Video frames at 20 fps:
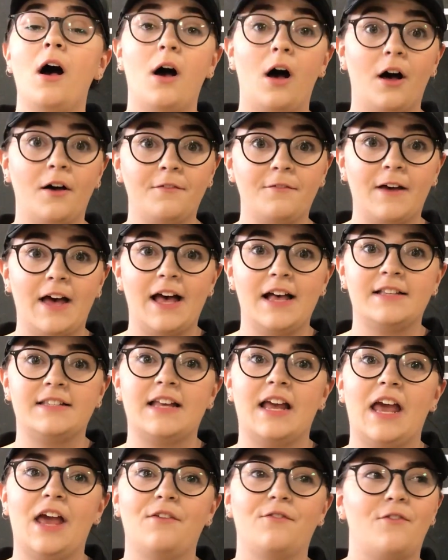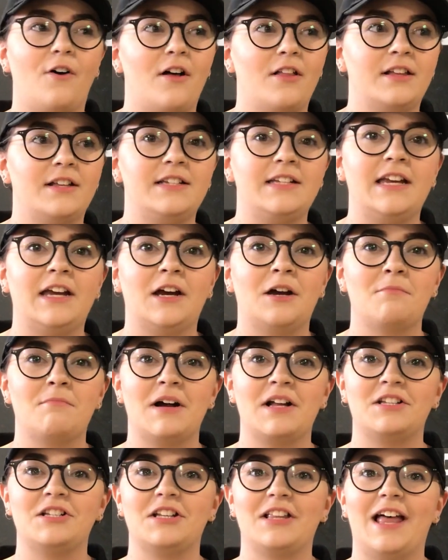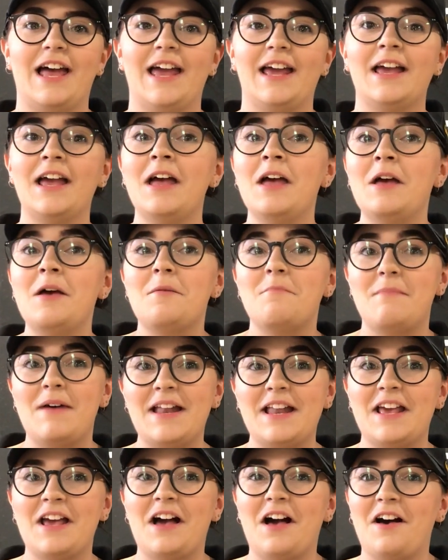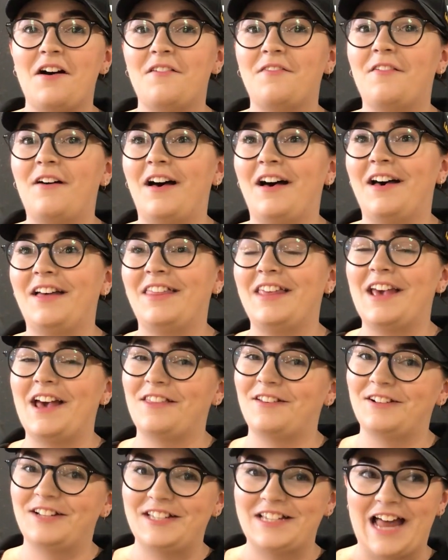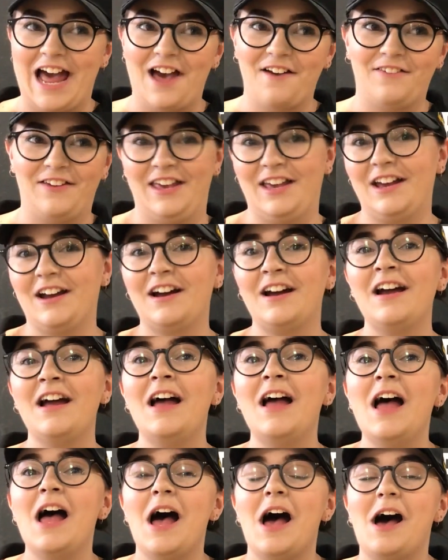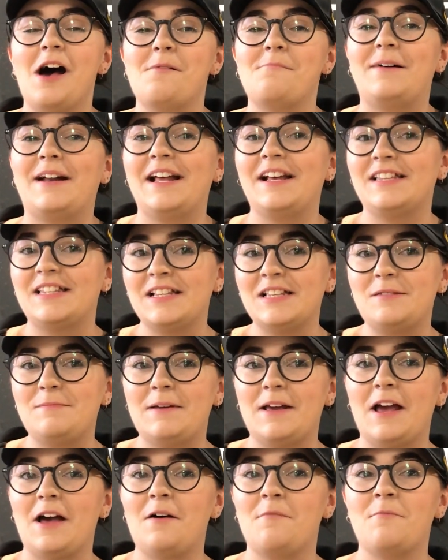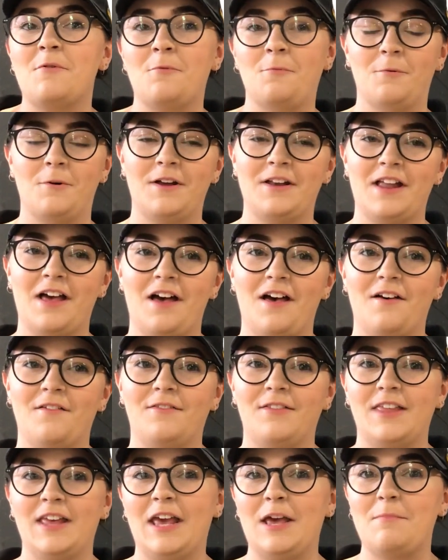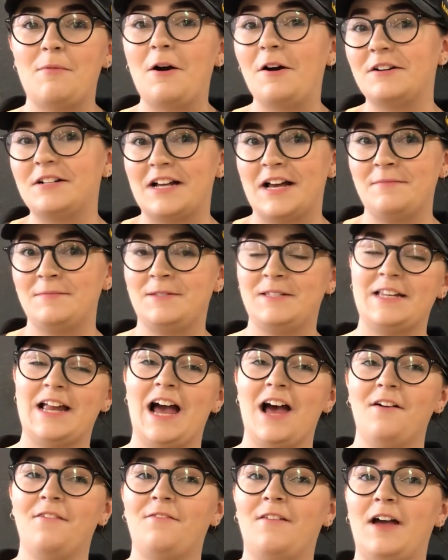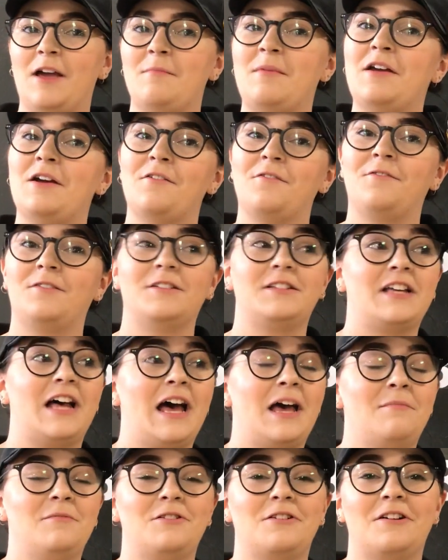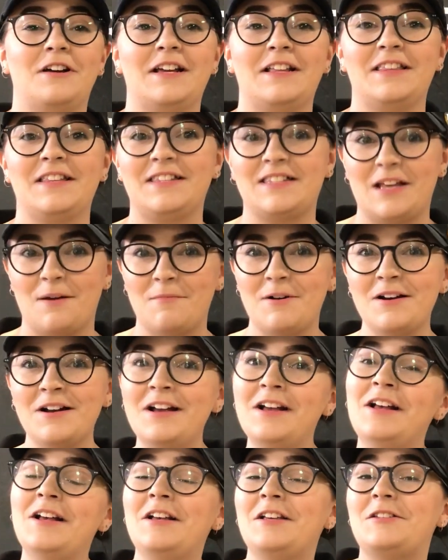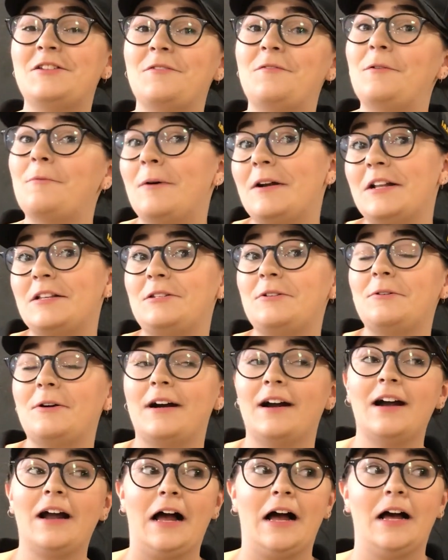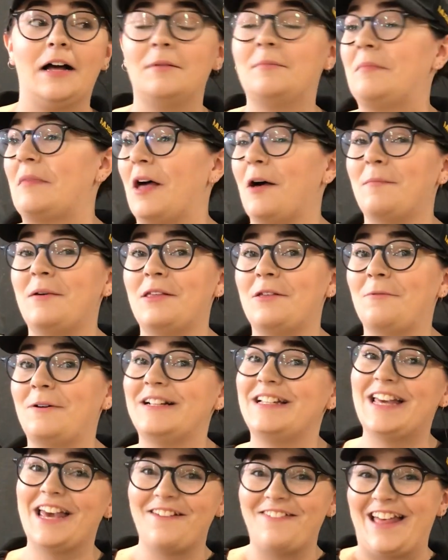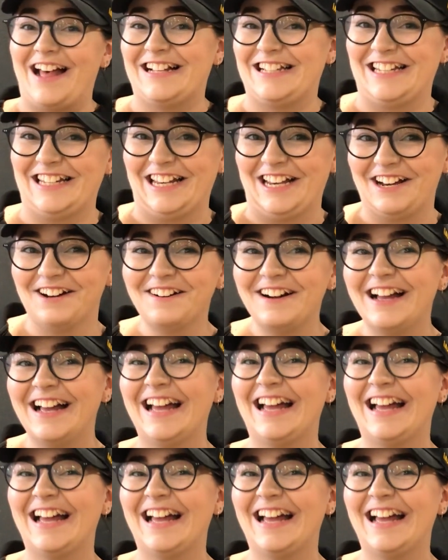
off as a volunteer, much like many of the other staff here. But I've since become one of the part-time staff. I'm here full-time during the summer. So if you want a tour, I'll be the one to give that to you.